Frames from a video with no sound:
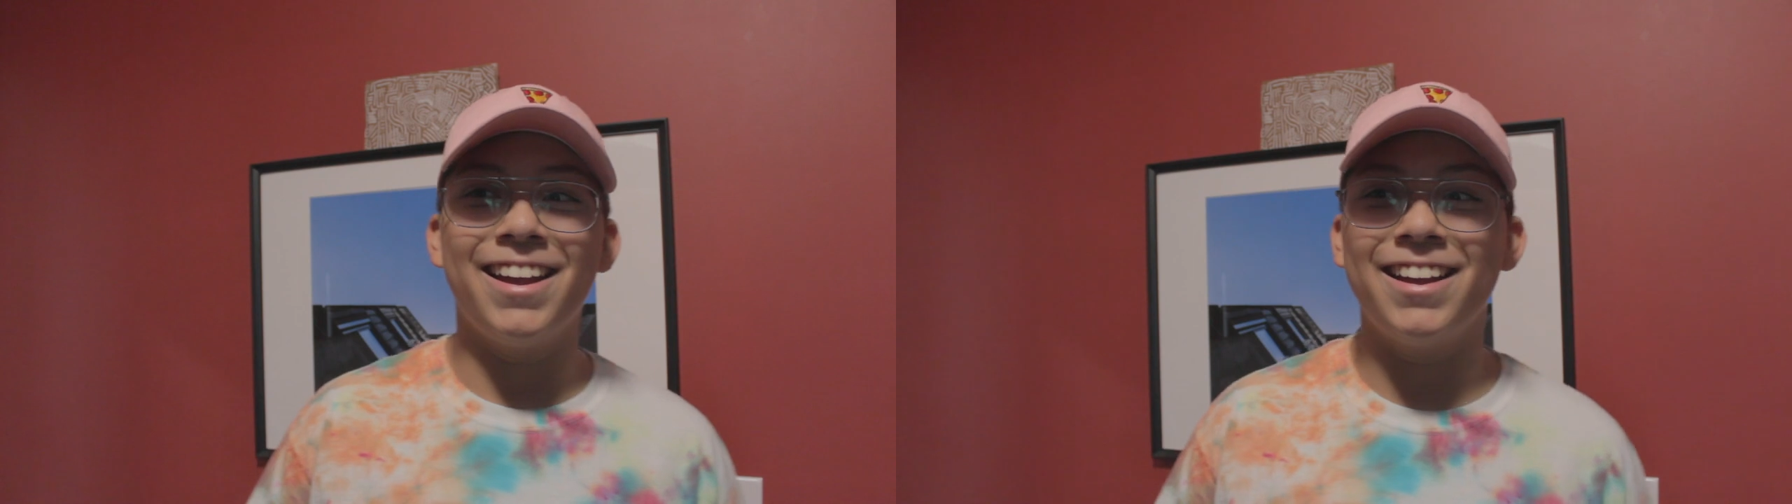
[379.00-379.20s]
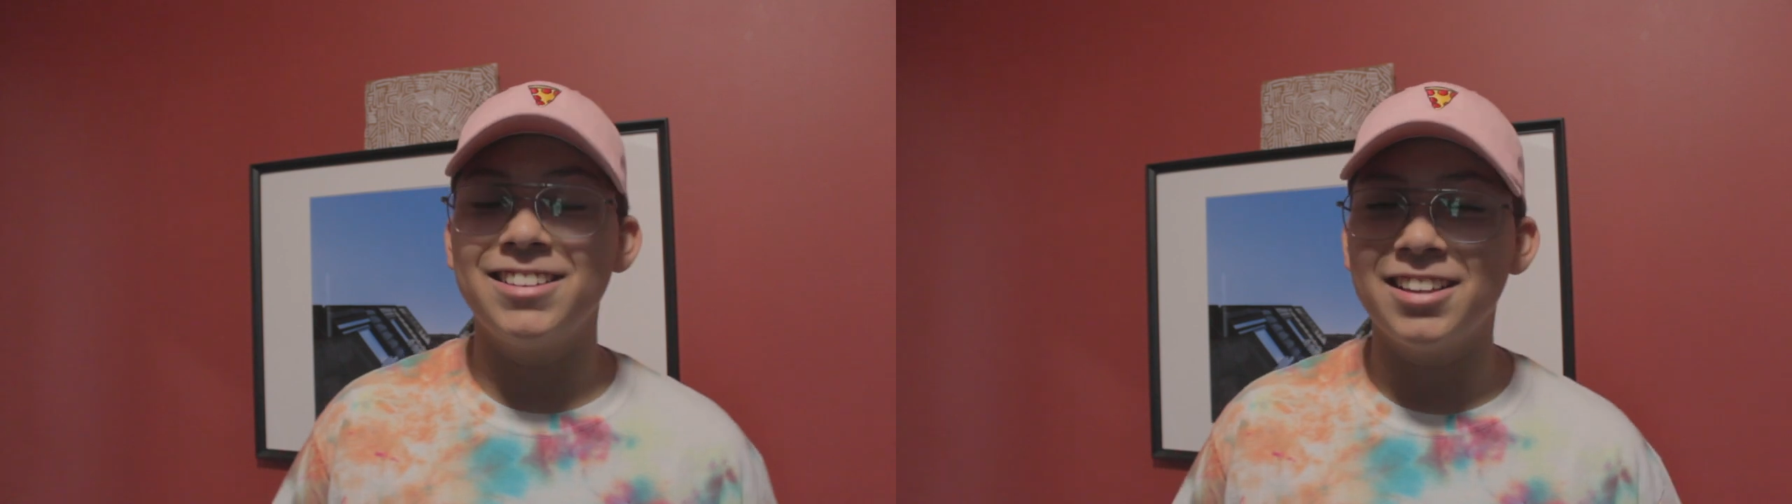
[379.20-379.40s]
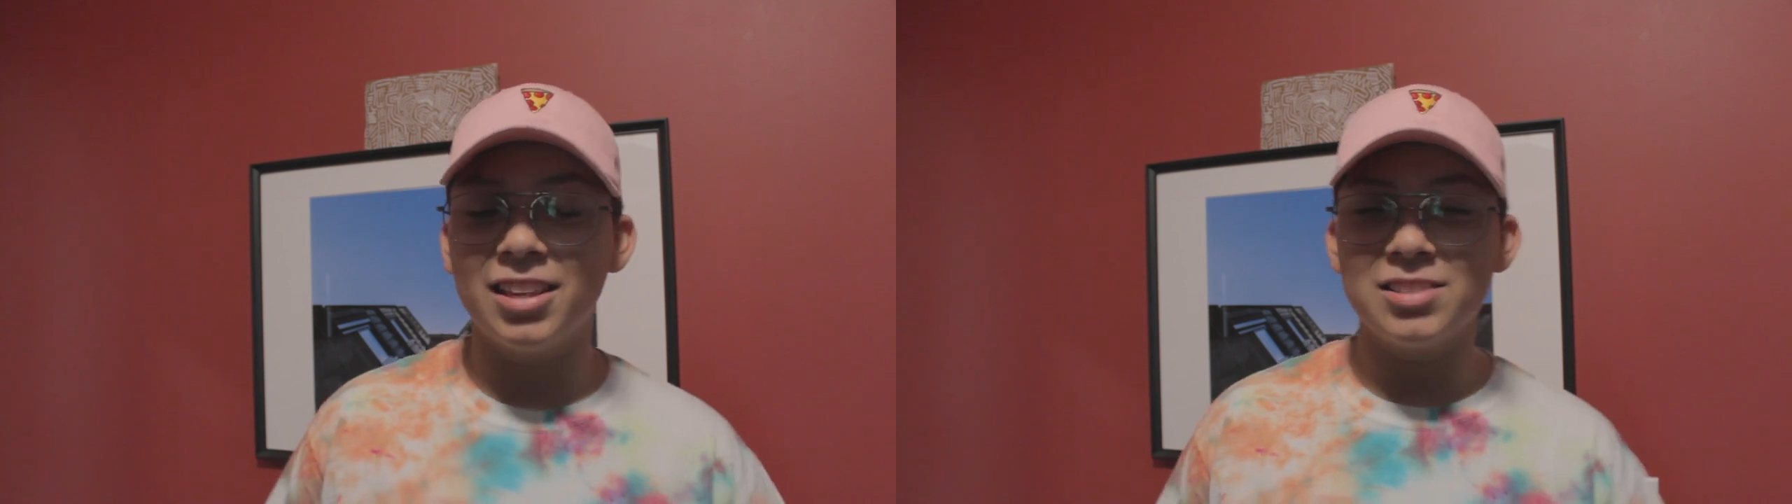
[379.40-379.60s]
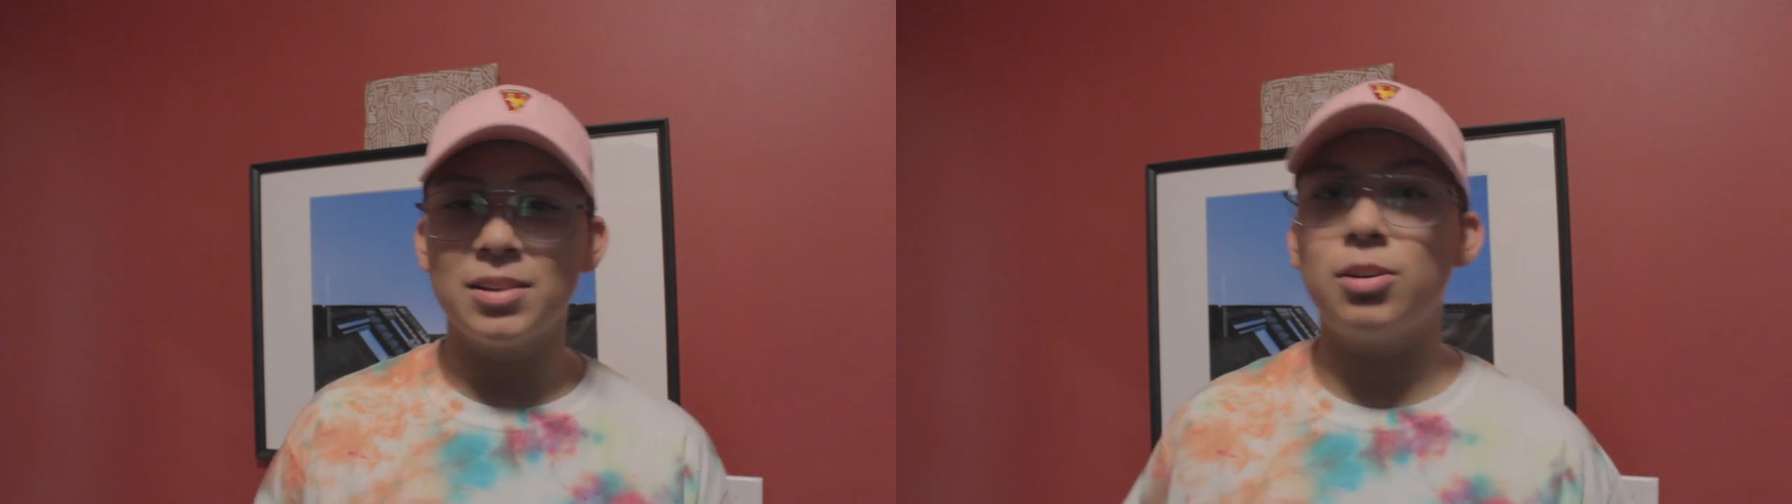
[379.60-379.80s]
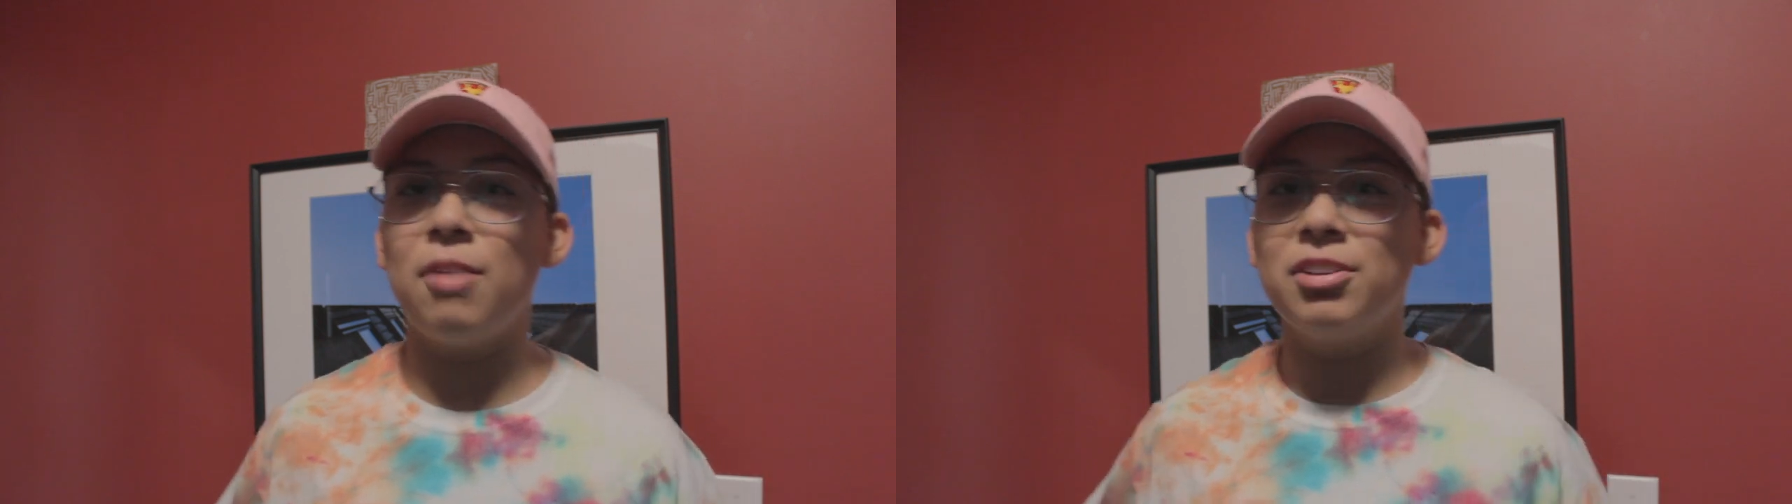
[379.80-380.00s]
that was
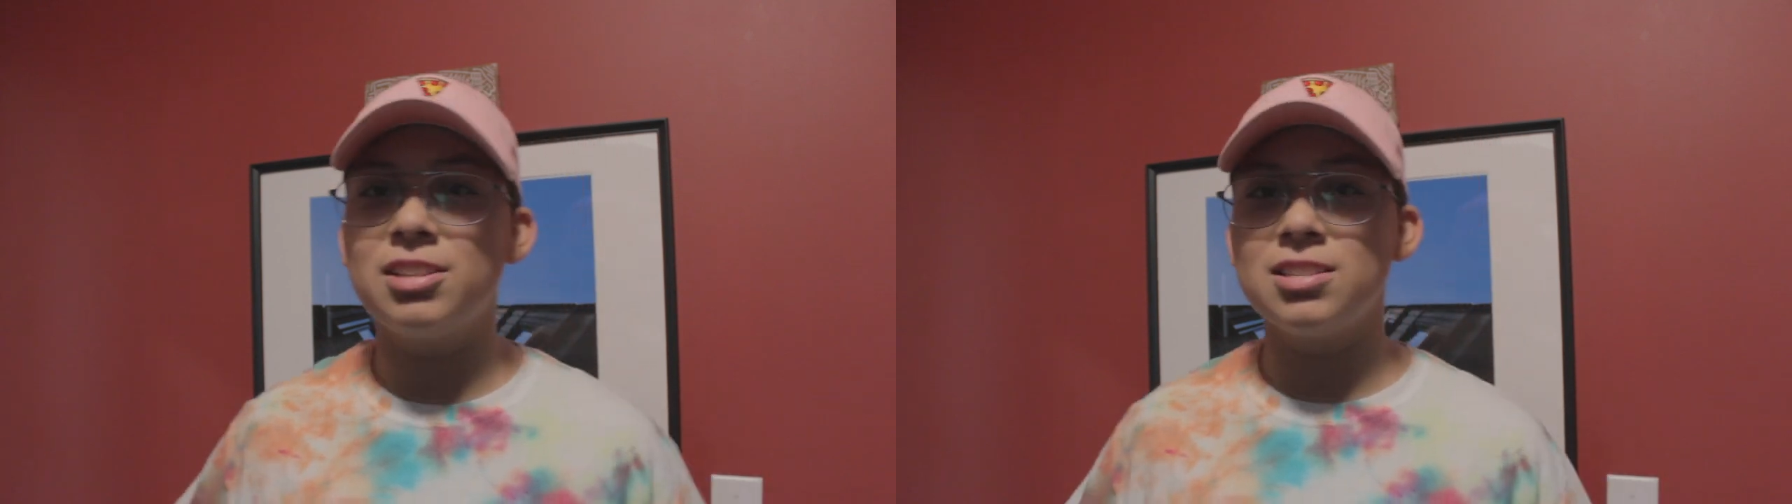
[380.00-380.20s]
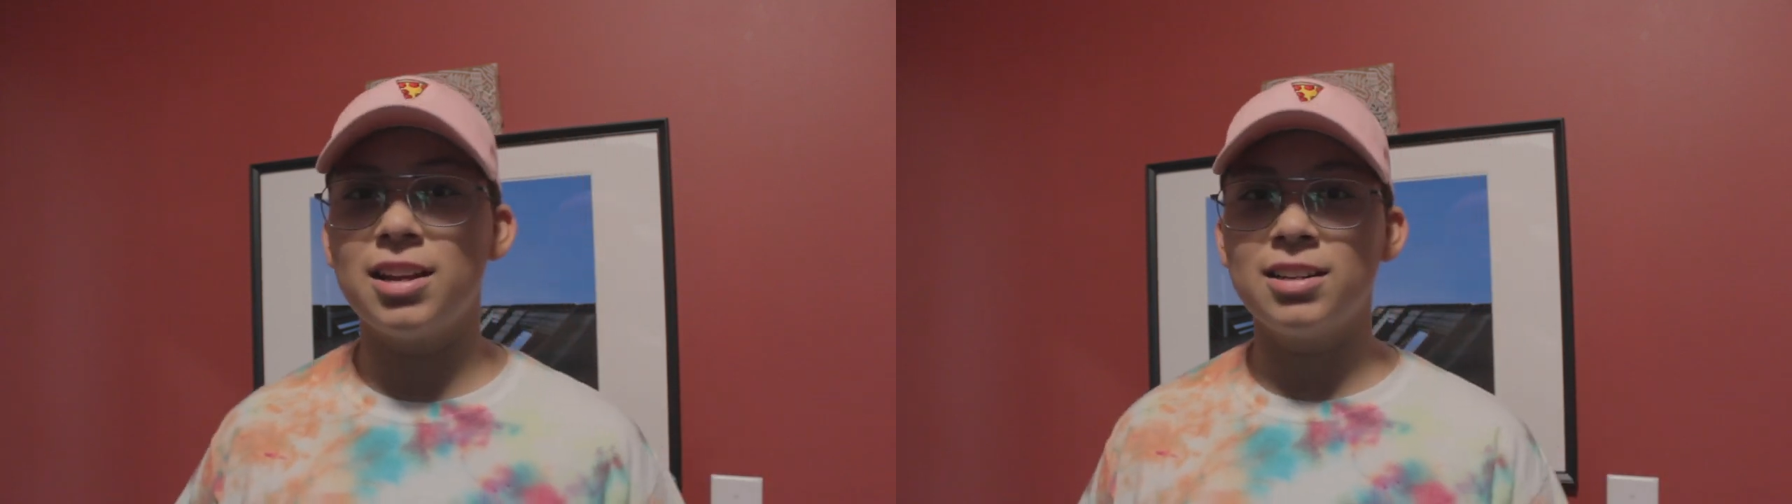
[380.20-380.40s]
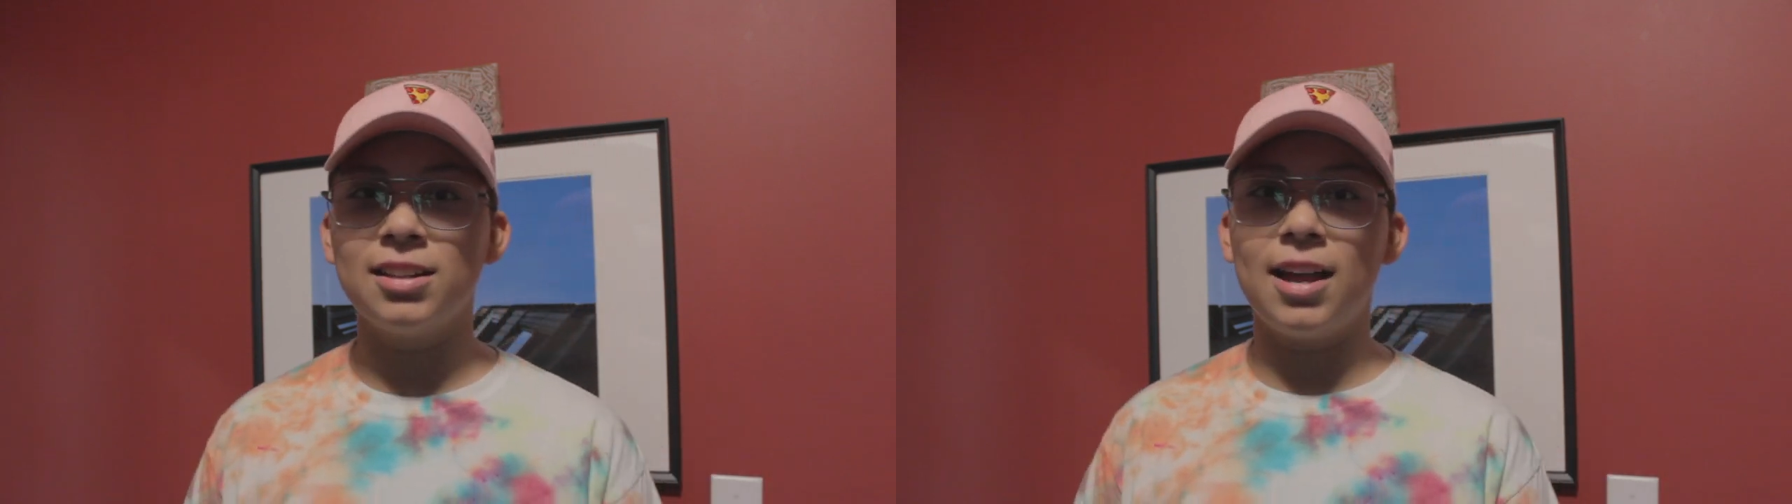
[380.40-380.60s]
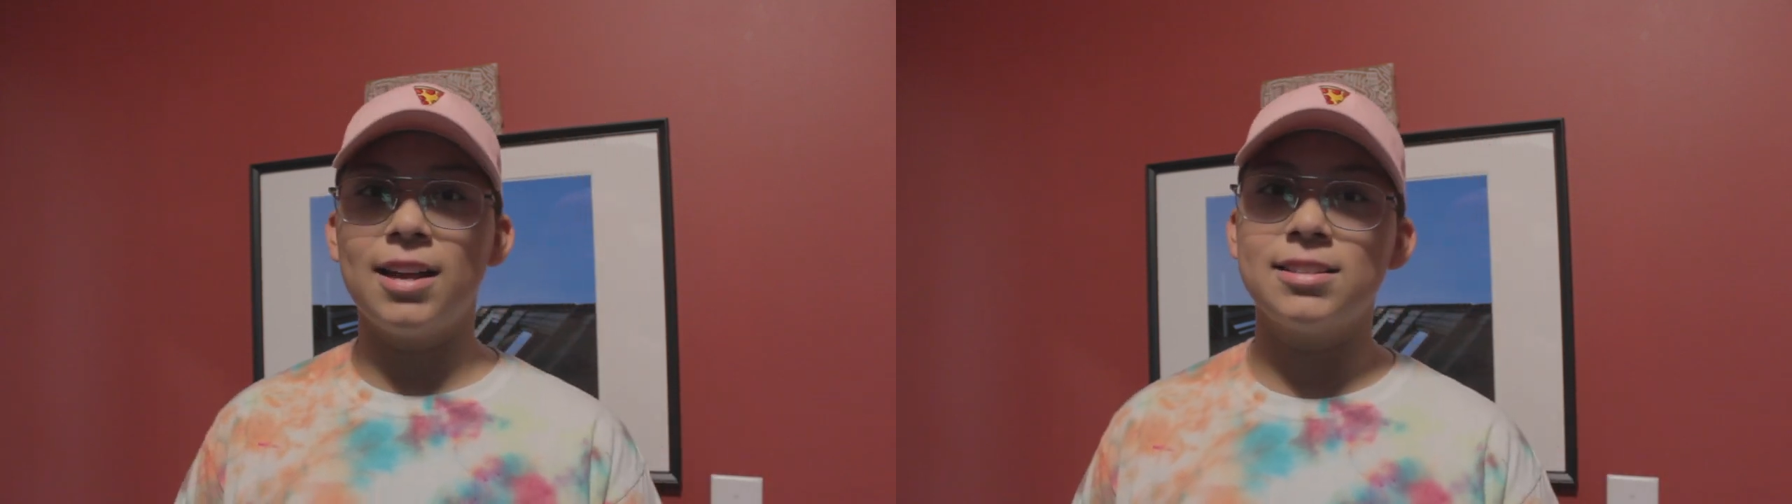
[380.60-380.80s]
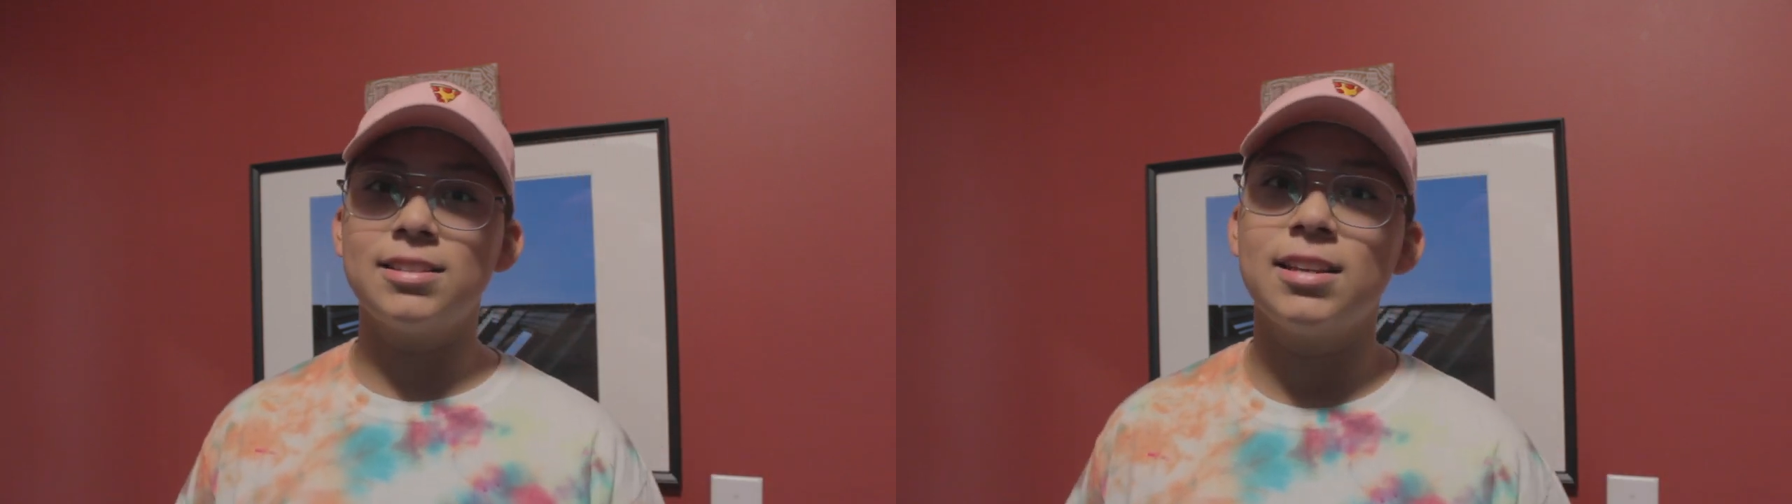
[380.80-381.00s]
my graphic design
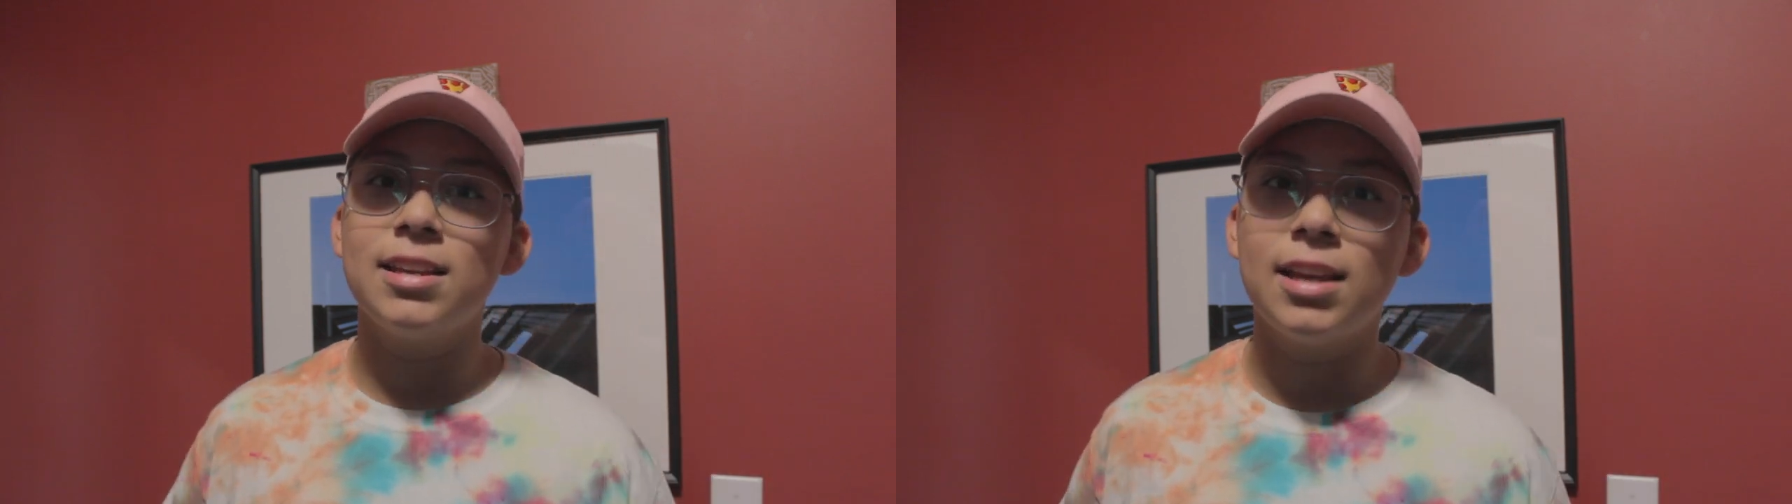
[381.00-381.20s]
class.